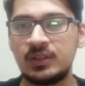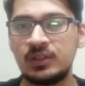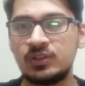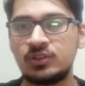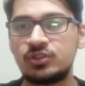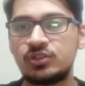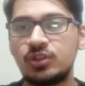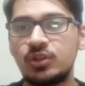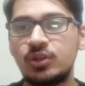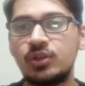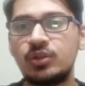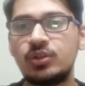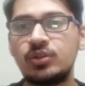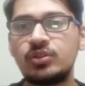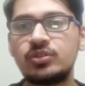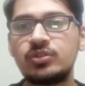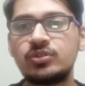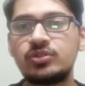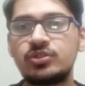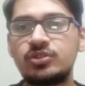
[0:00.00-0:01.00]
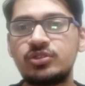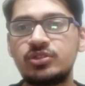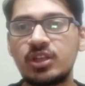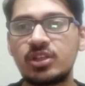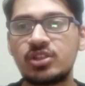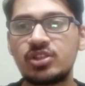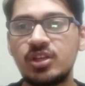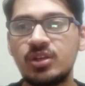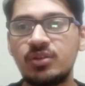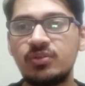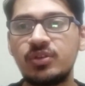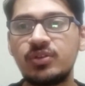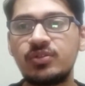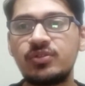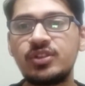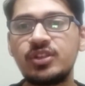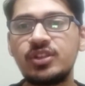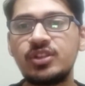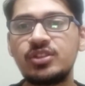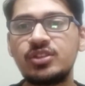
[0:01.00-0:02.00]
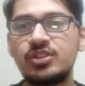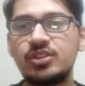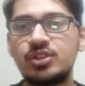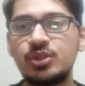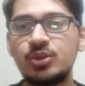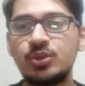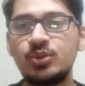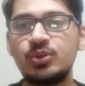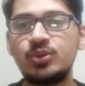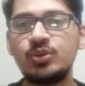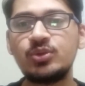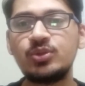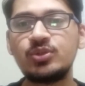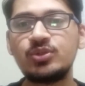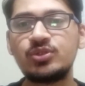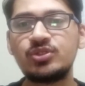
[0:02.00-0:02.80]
So section 52